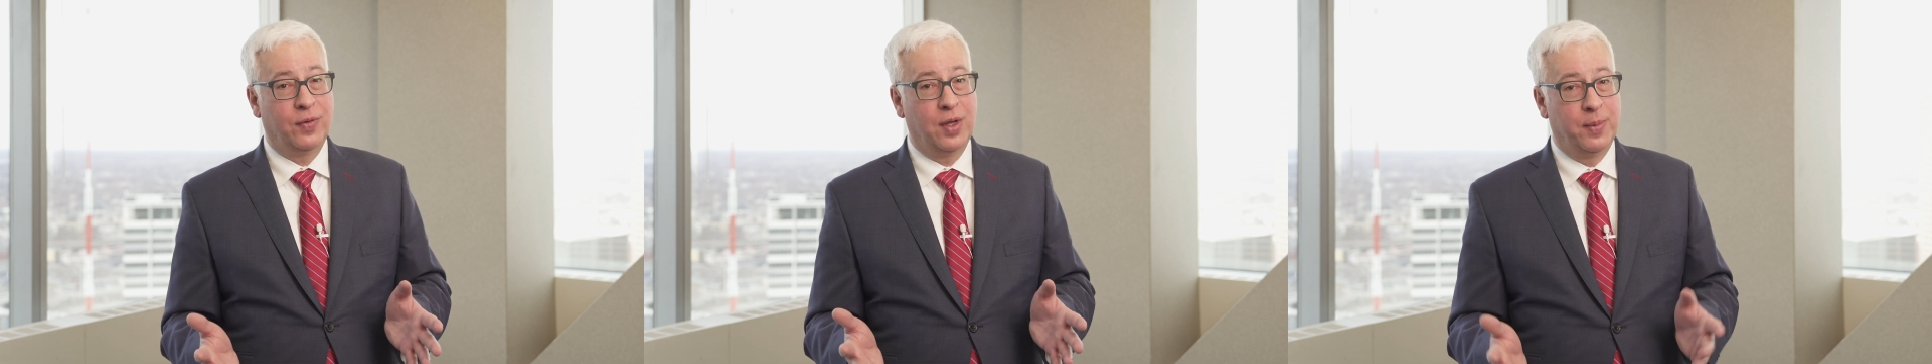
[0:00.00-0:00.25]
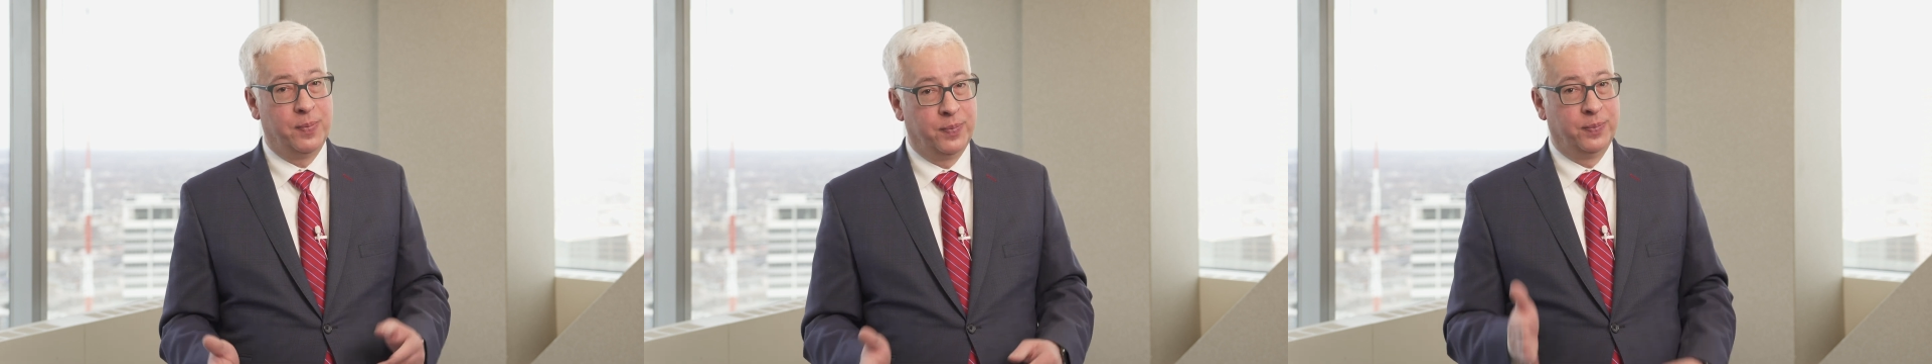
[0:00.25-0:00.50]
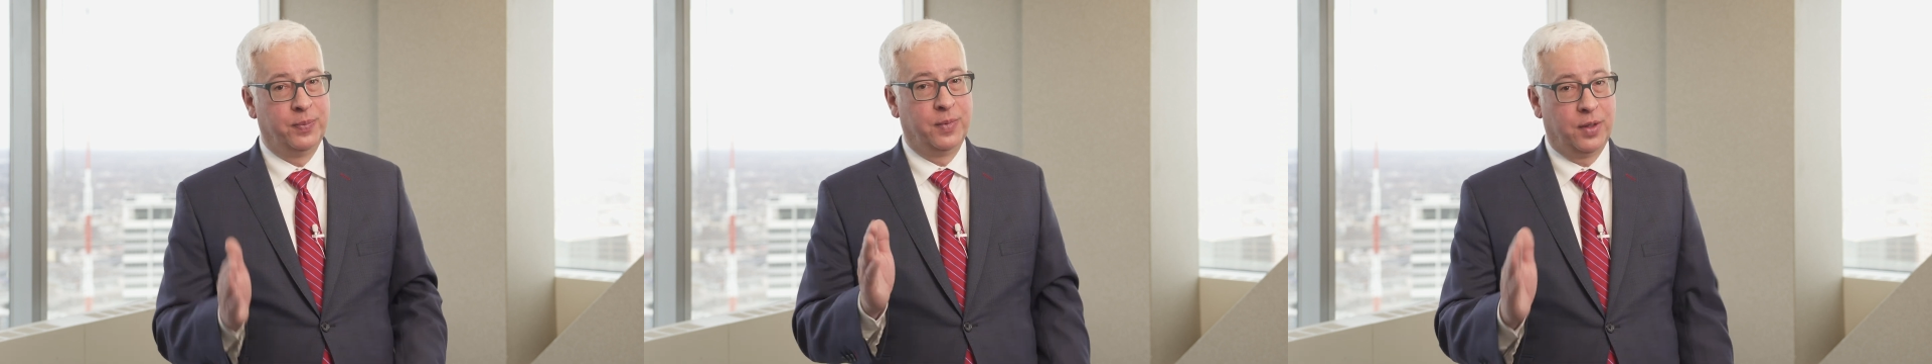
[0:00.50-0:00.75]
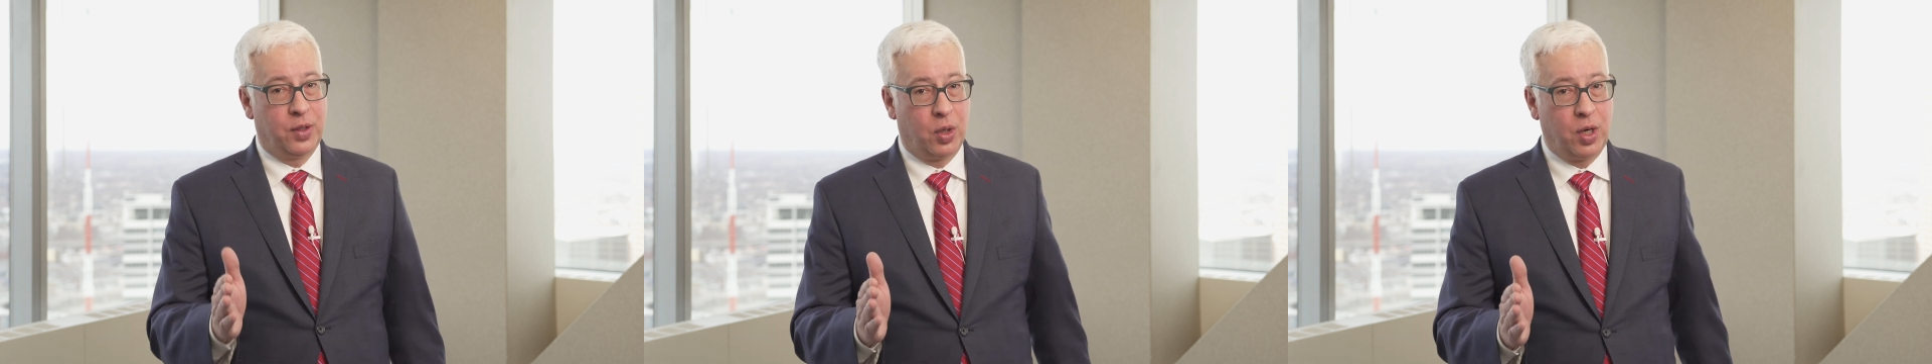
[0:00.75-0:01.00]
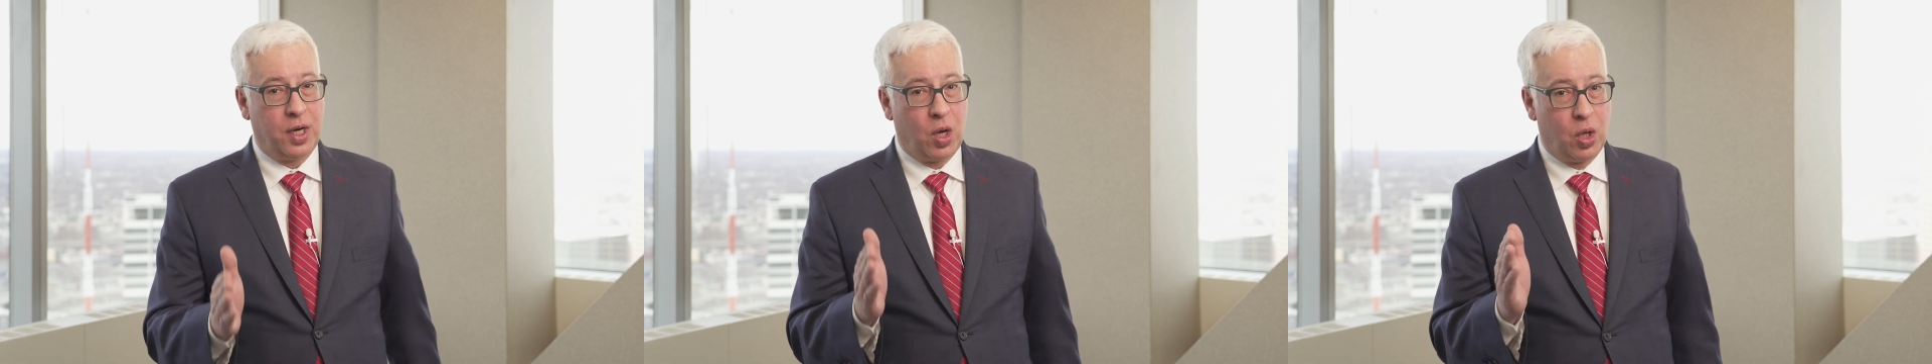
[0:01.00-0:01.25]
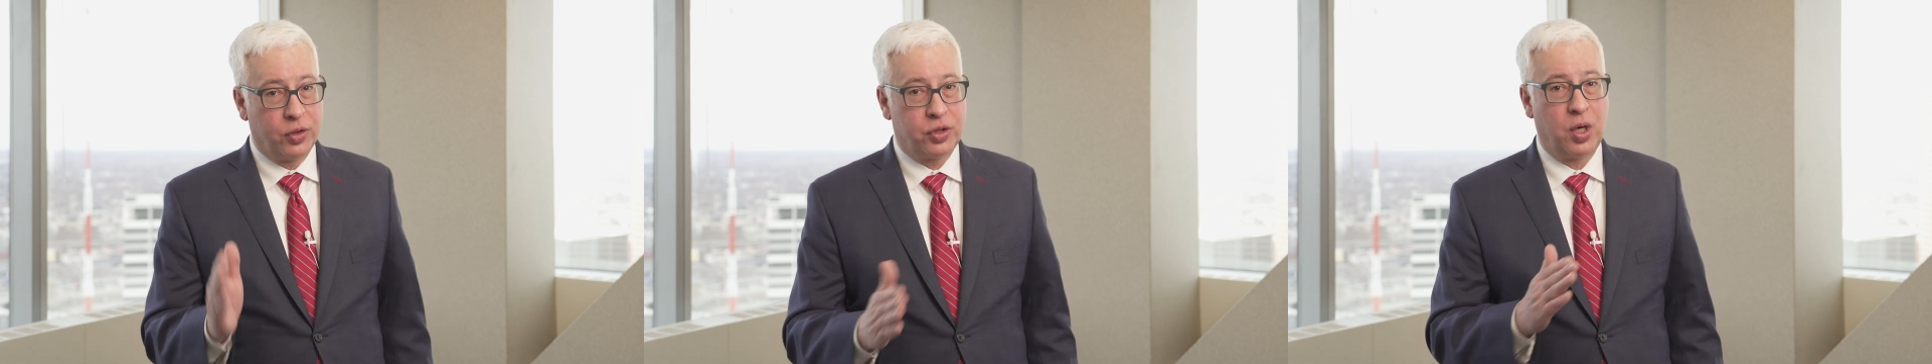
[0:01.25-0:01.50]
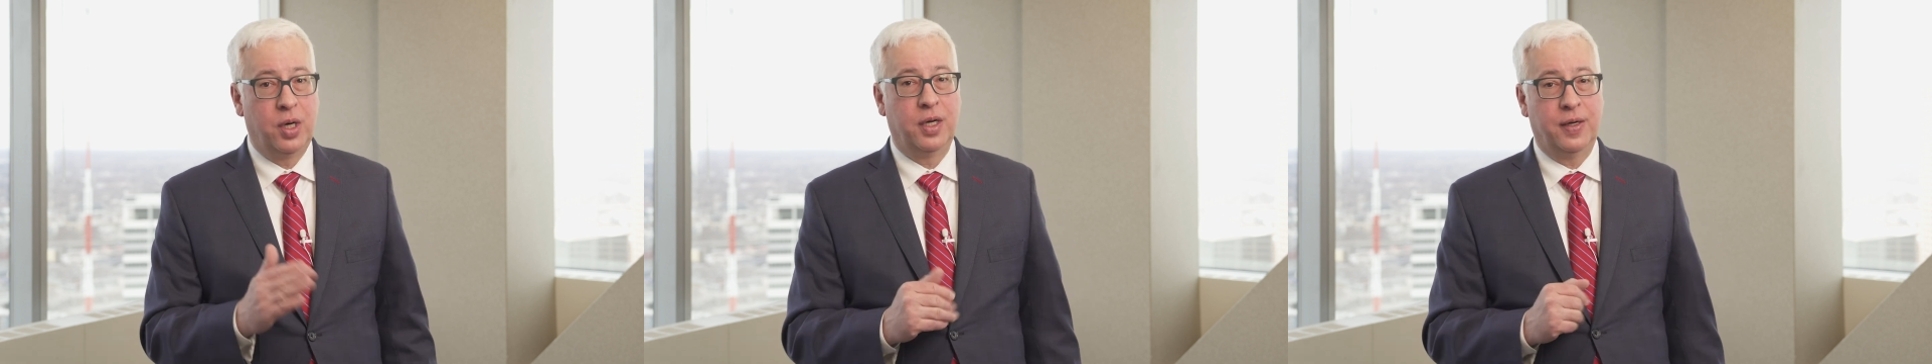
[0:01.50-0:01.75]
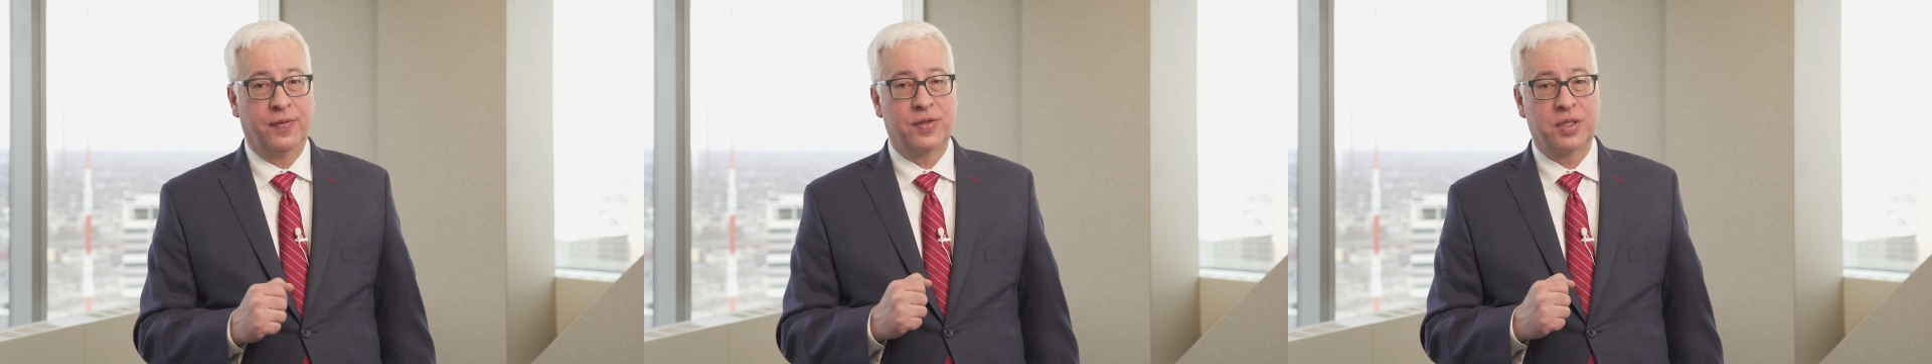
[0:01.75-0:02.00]
them. They're
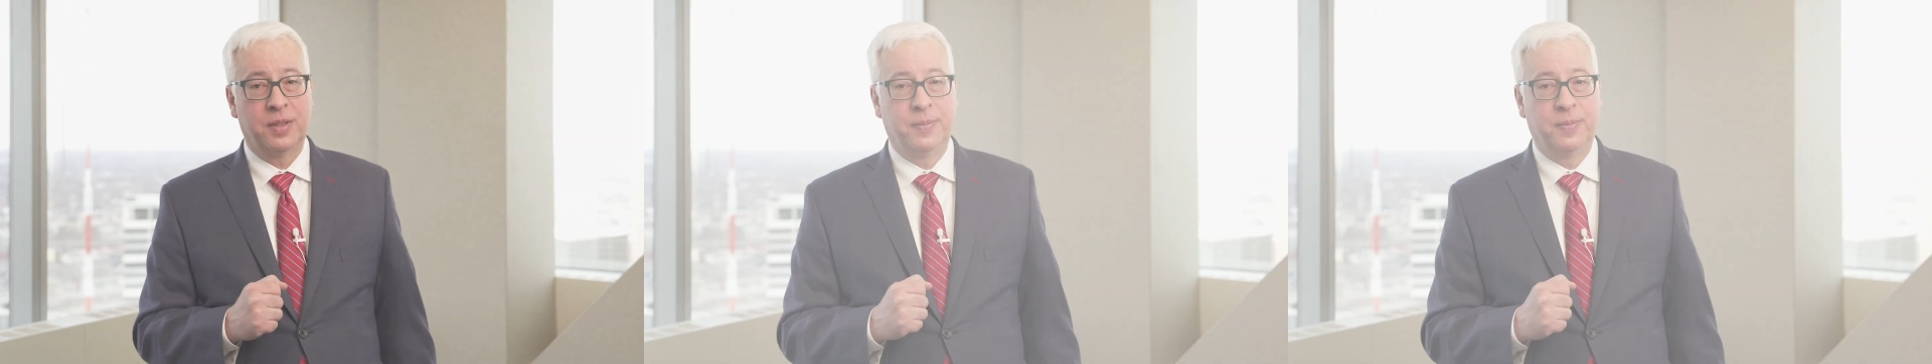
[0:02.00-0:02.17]
alternatives.